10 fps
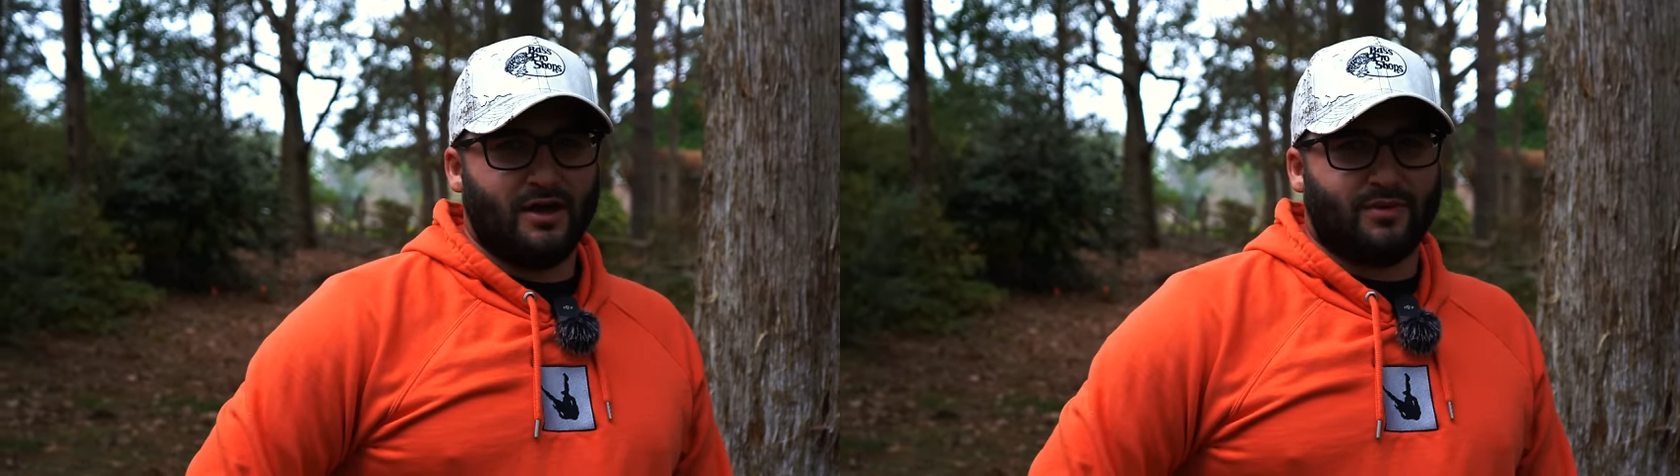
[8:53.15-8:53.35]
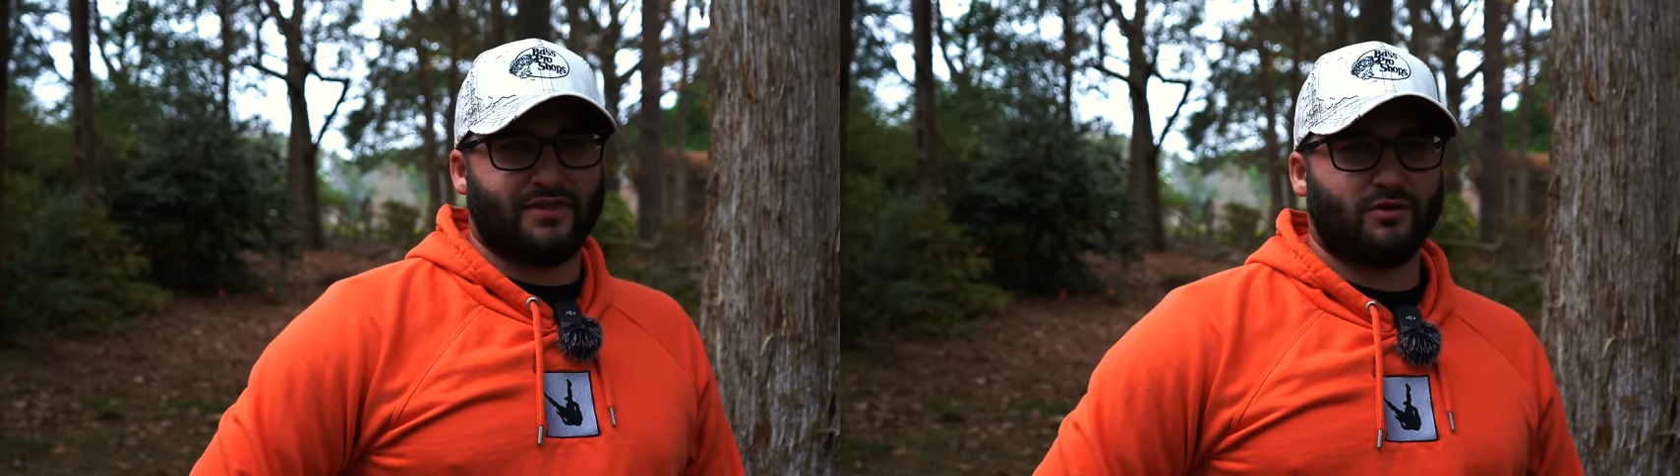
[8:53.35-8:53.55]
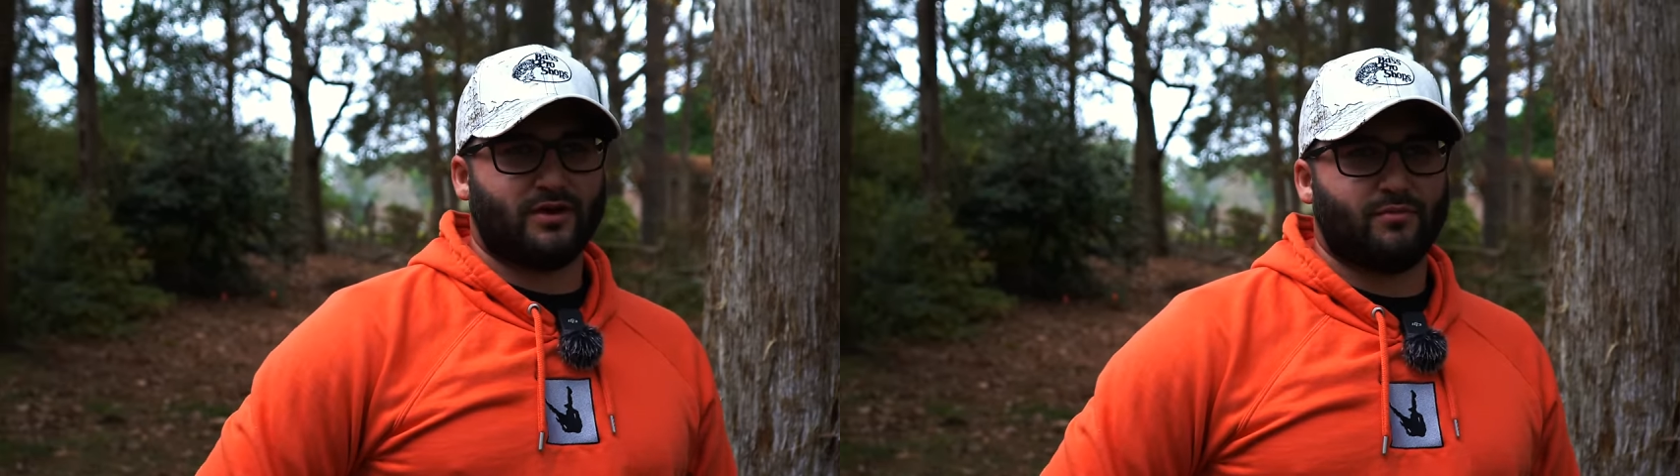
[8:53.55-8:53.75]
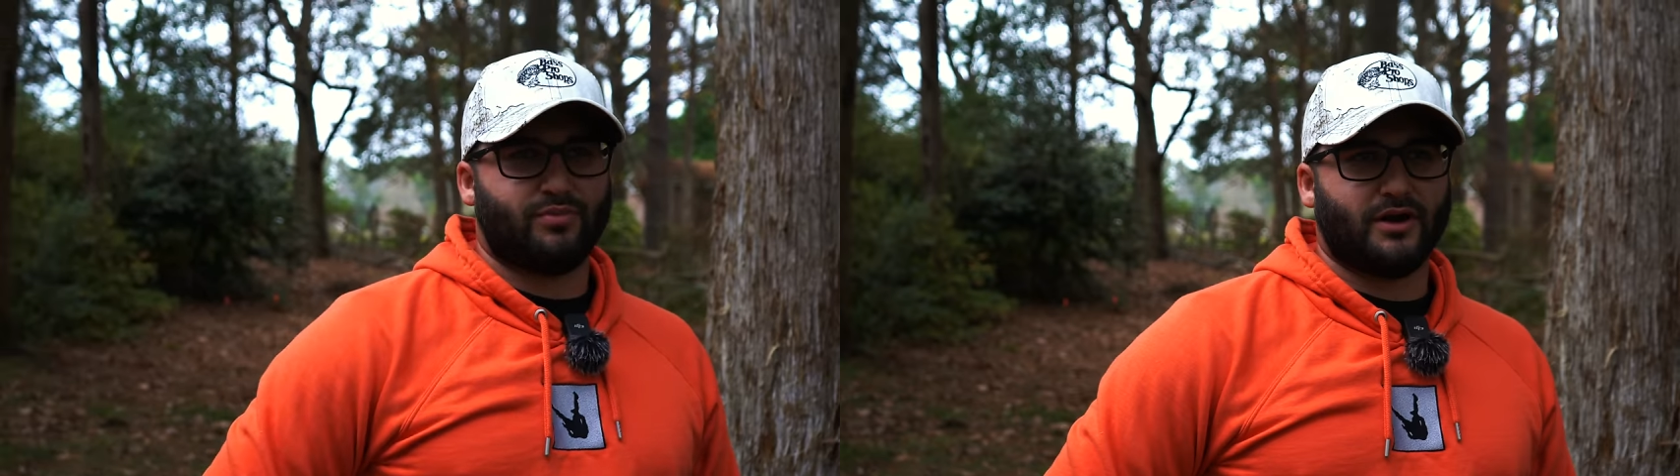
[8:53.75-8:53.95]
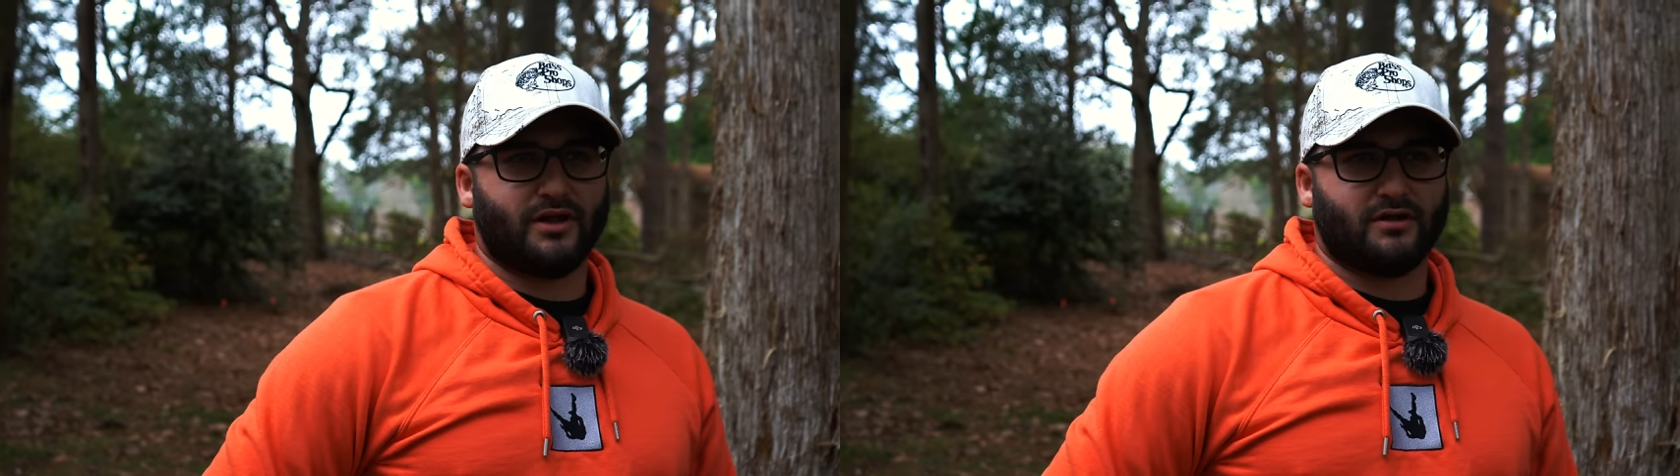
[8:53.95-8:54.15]
But I think when I'm
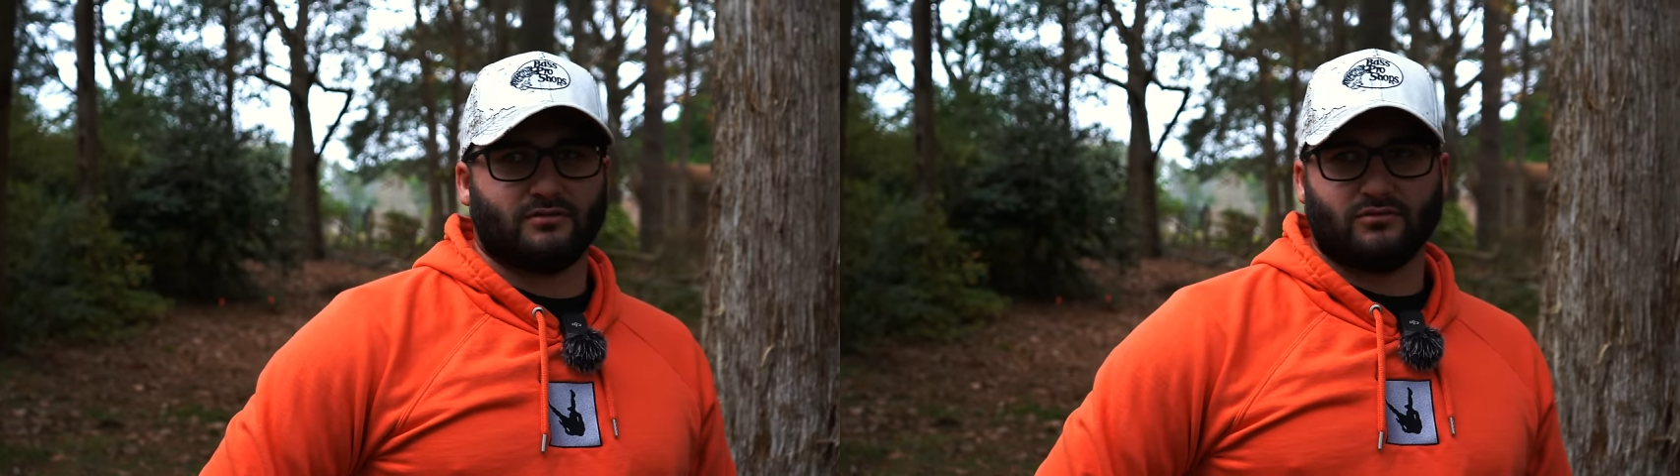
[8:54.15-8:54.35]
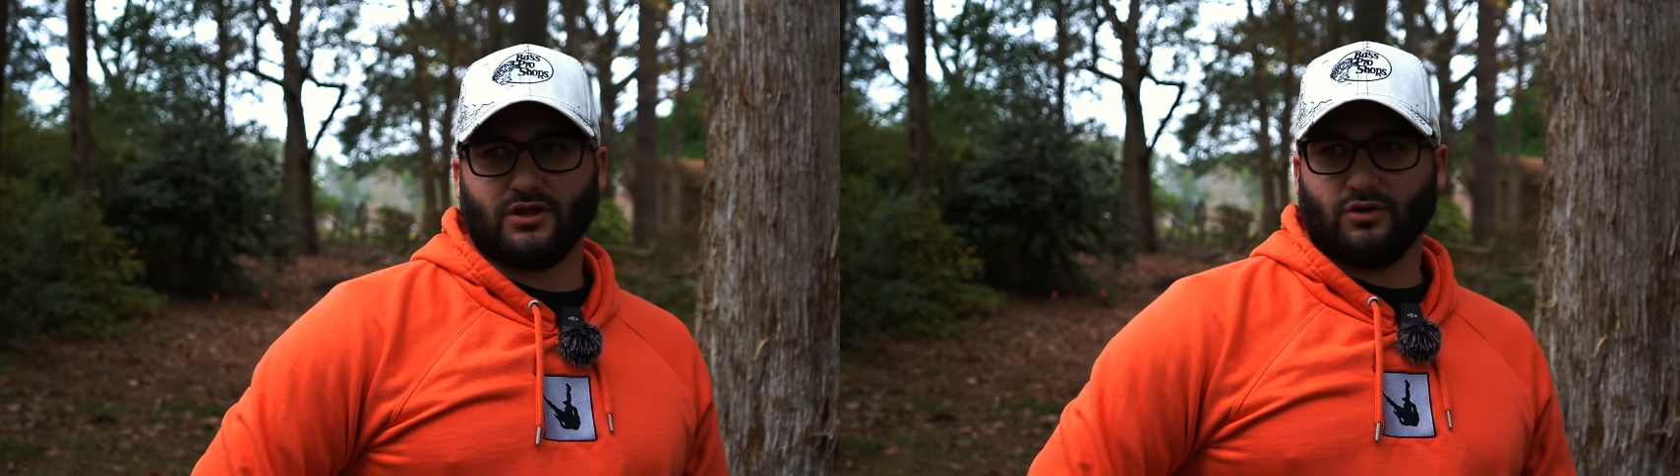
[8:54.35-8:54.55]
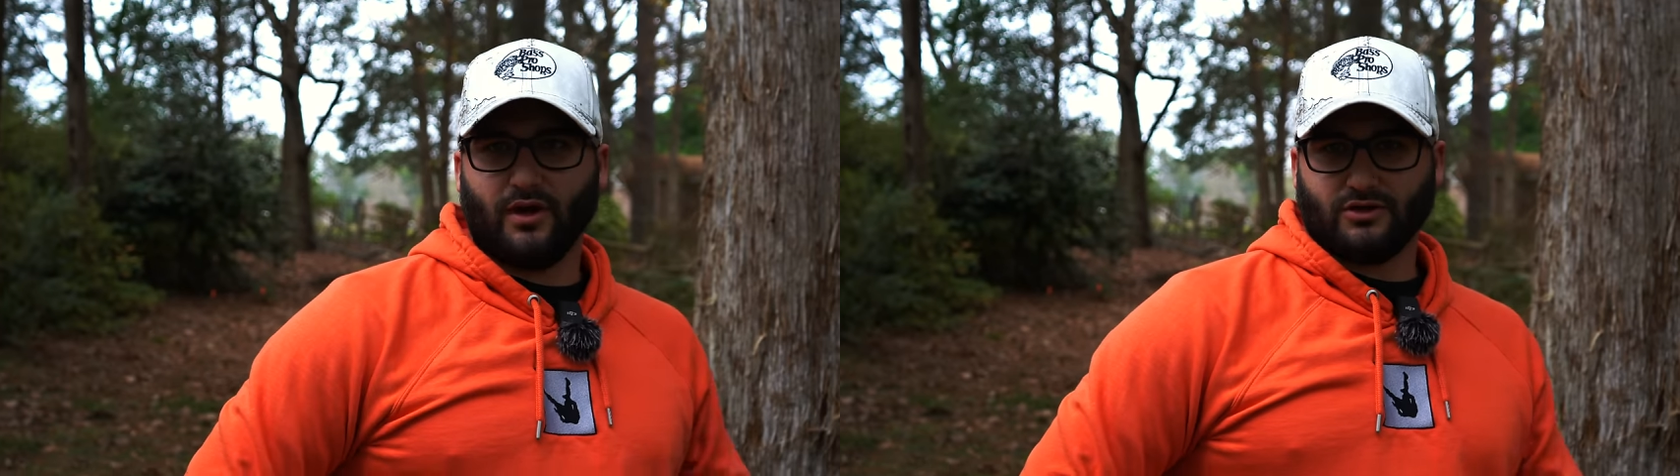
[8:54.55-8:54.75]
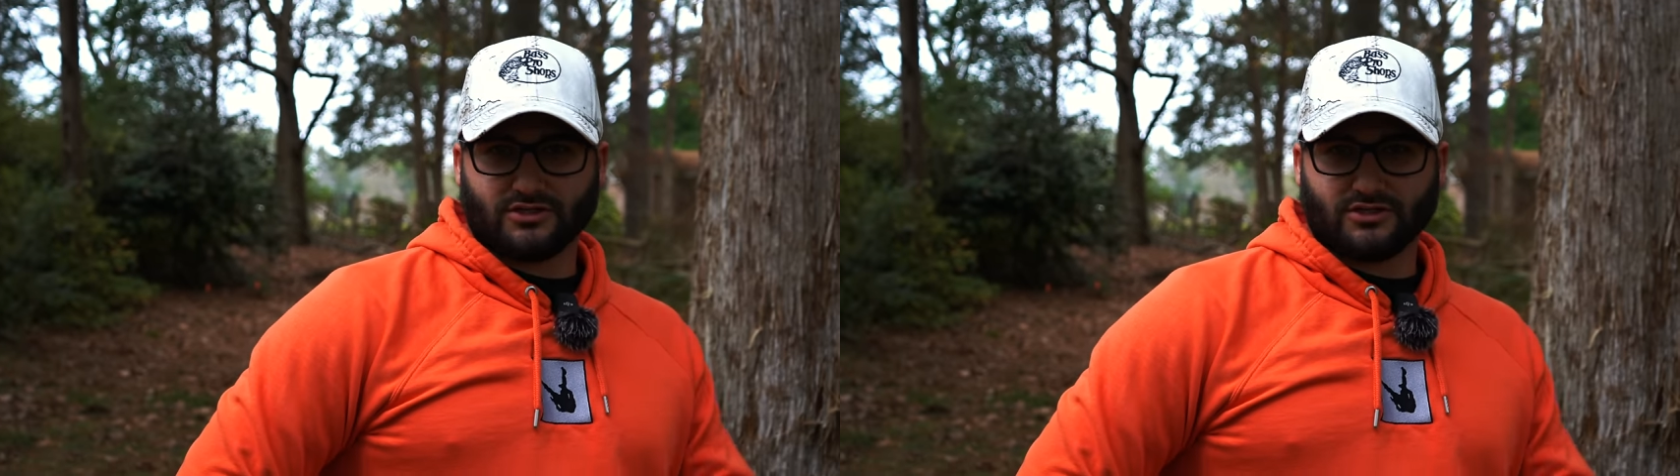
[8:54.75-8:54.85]
putting really well,